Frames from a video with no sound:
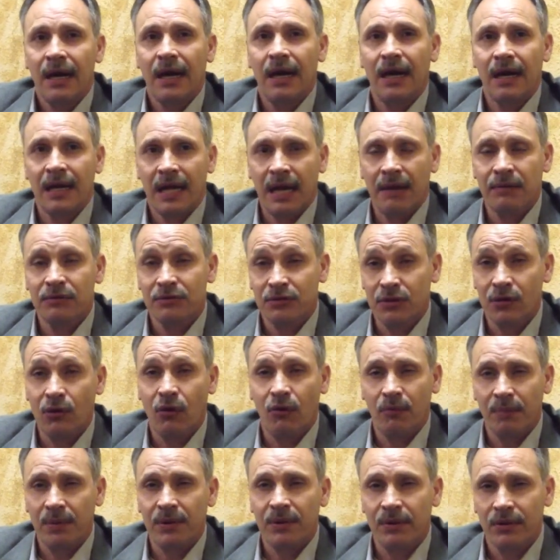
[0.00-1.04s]
God was going to
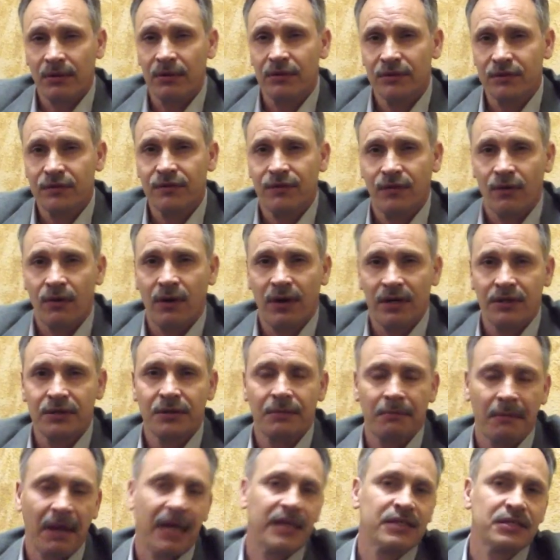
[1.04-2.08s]
open doors for us in
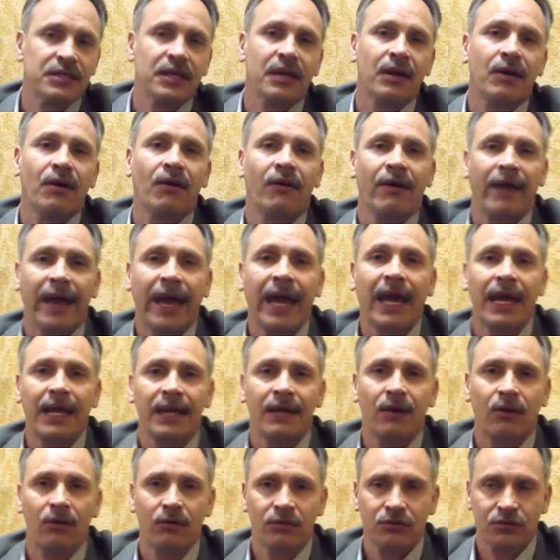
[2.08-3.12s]
Mexico and
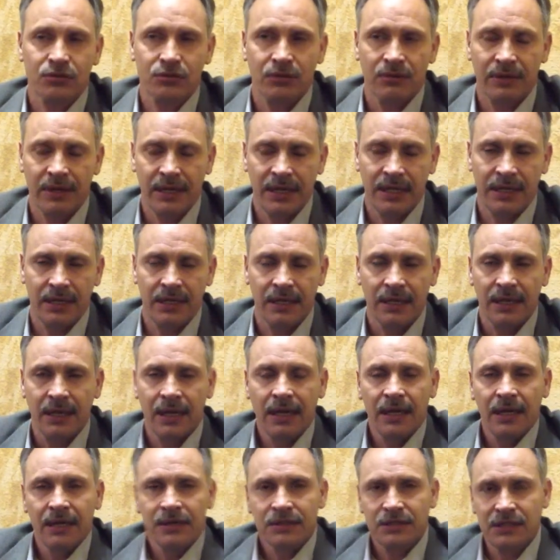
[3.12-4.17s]
also in
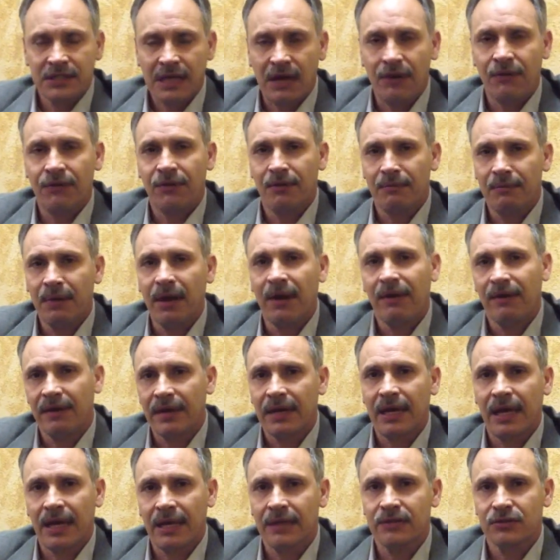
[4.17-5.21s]
South
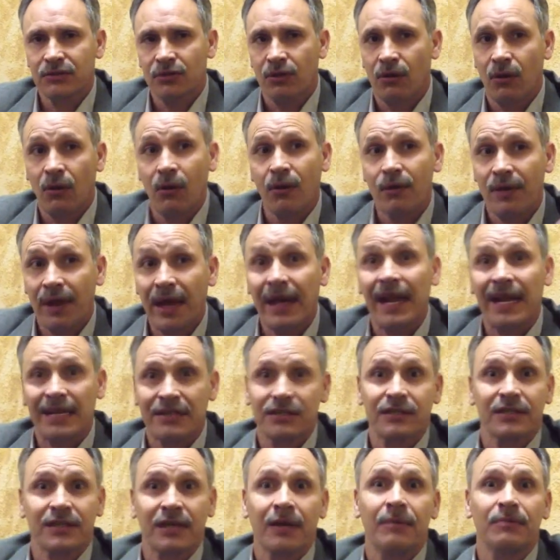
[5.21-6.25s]
America. And so all that
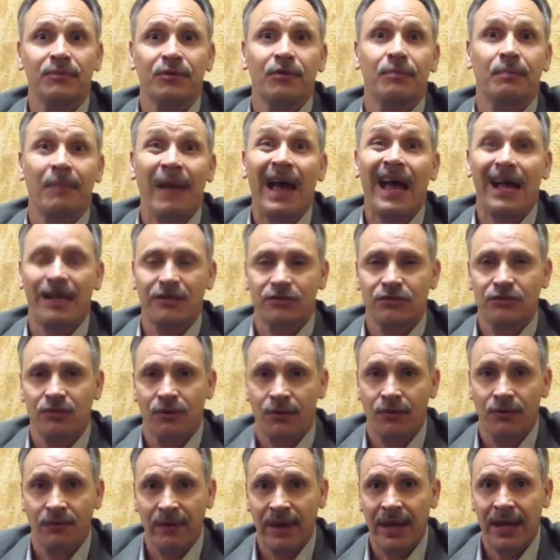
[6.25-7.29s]
has come to pass
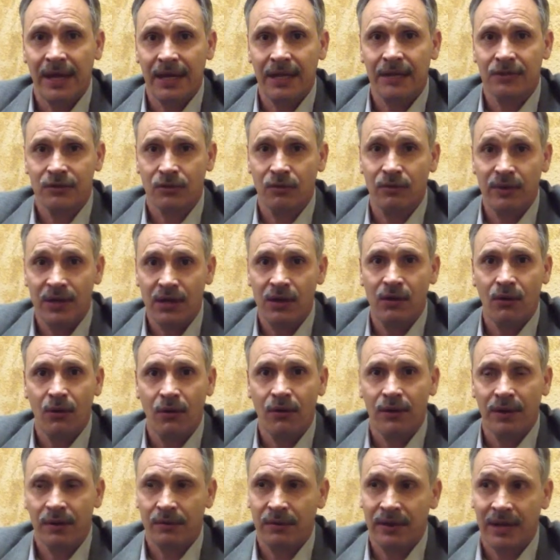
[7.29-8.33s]
already. So wow. We know
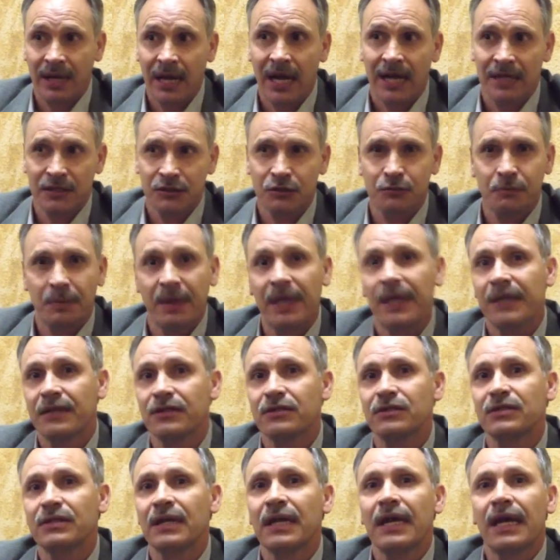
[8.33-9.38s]
that when God
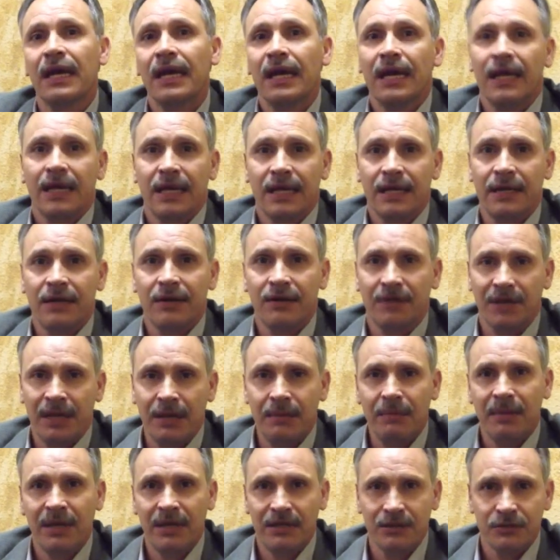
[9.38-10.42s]
speaks, you know, He
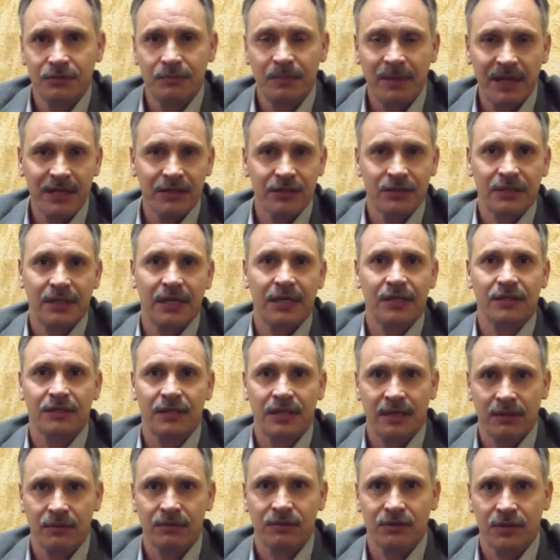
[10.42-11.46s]
means business, and
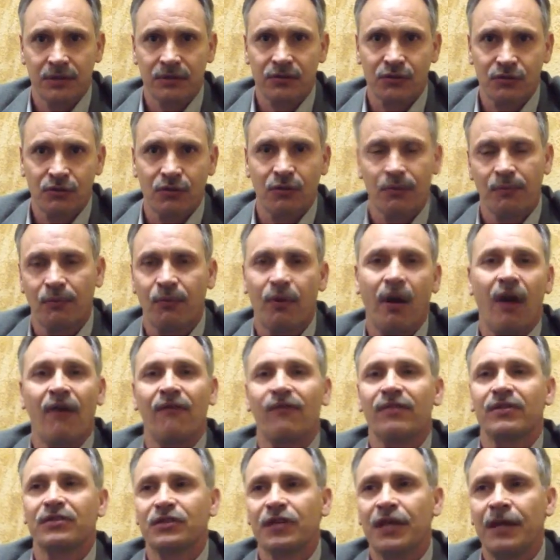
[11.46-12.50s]
it was a true
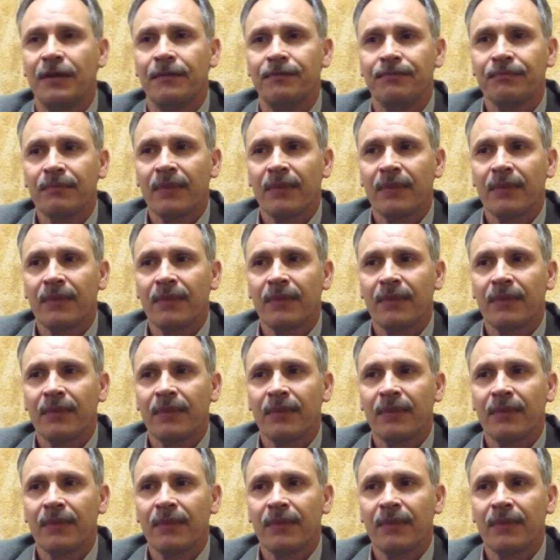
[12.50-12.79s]
prophecy.